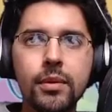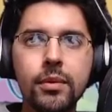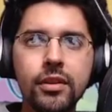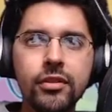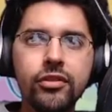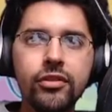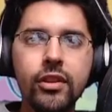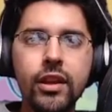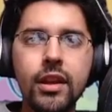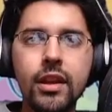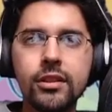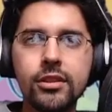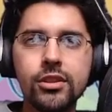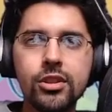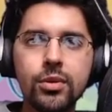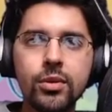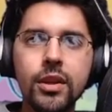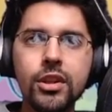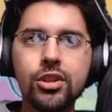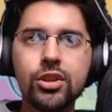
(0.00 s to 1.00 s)
Replay on
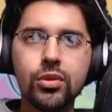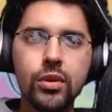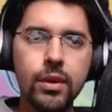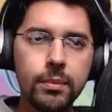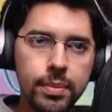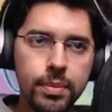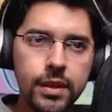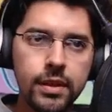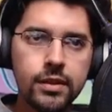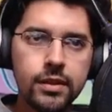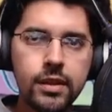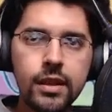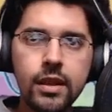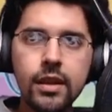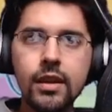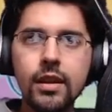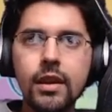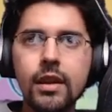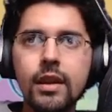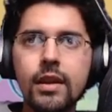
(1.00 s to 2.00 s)
Switch or on
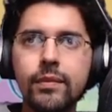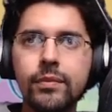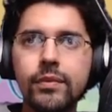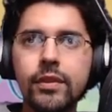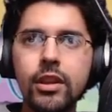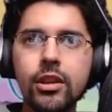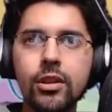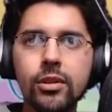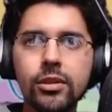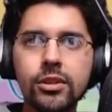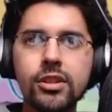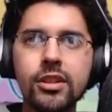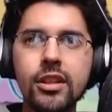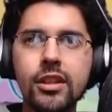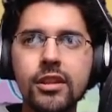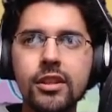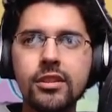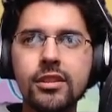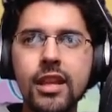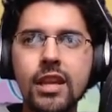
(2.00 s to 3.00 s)
PC, then you'll see
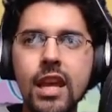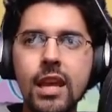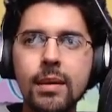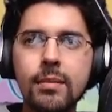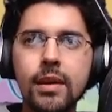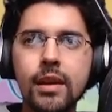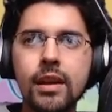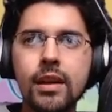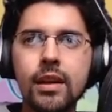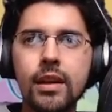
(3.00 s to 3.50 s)
the same,